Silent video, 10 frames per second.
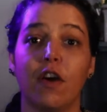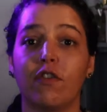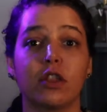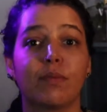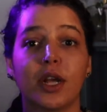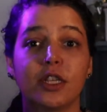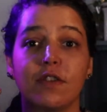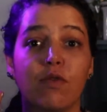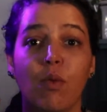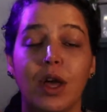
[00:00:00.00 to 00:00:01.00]
For the price
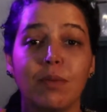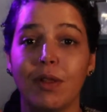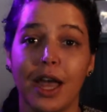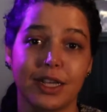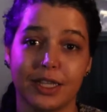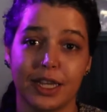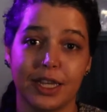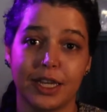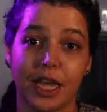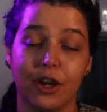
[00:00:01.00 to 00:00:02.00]
of one plastic
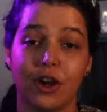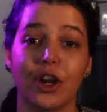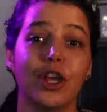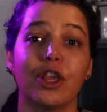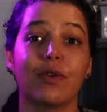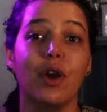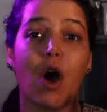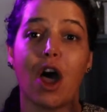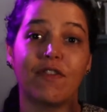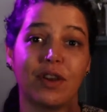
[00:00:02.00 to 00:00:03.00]
container, you can
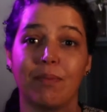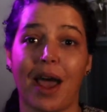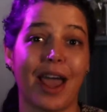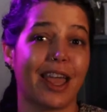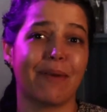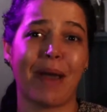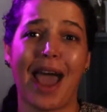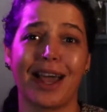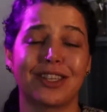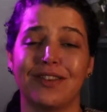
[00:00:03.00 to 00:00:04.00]
often buy
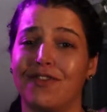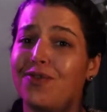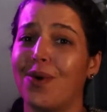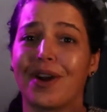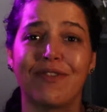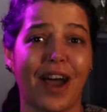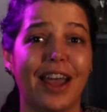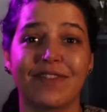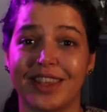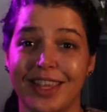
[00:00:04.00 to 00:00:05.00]
packs of four,
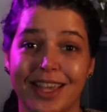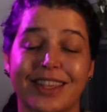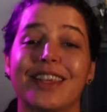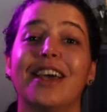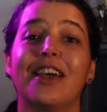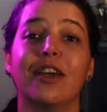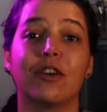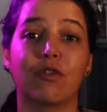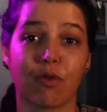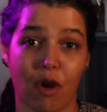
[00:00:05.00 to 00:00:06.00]
five, six
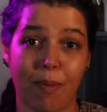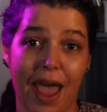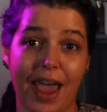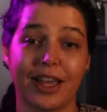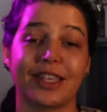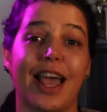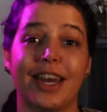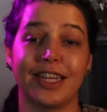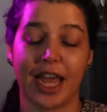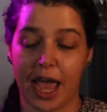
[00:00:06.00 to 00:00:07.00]
grow bags
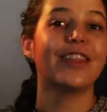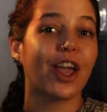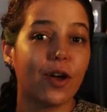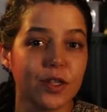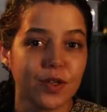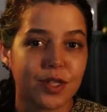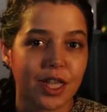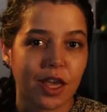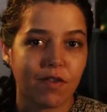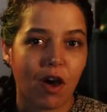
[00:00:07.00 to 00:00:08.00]
at a time. They also
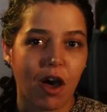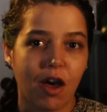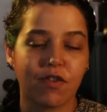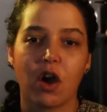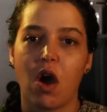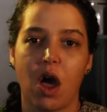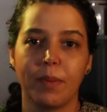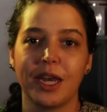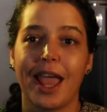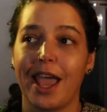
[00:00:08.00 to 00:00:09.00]
stave off
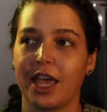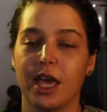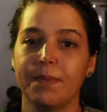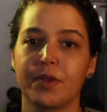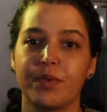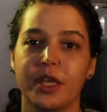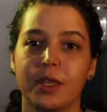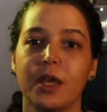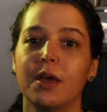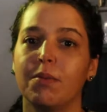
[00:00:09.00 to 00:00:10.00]
common hangups
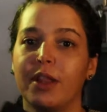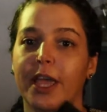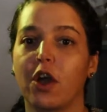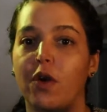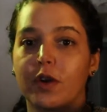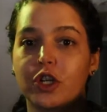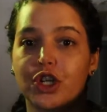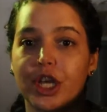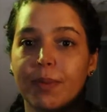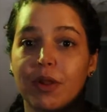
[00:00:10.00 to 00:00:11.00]
with plant
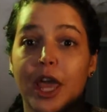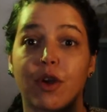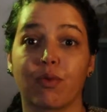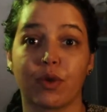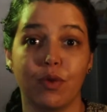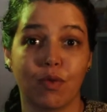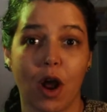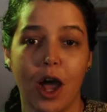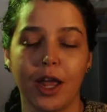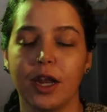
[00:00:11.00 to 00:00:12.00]
ownership, like root
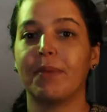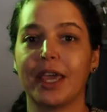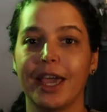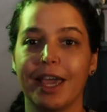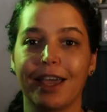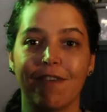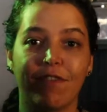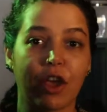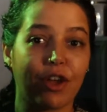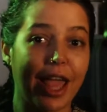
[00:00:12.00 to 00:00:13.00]
rot, being
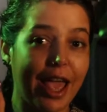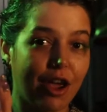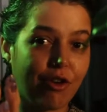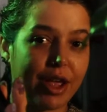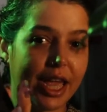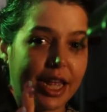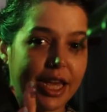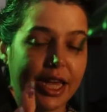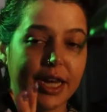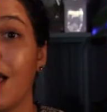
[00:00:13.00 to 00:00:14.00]
very
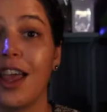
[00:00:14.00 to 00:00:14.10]
aerated.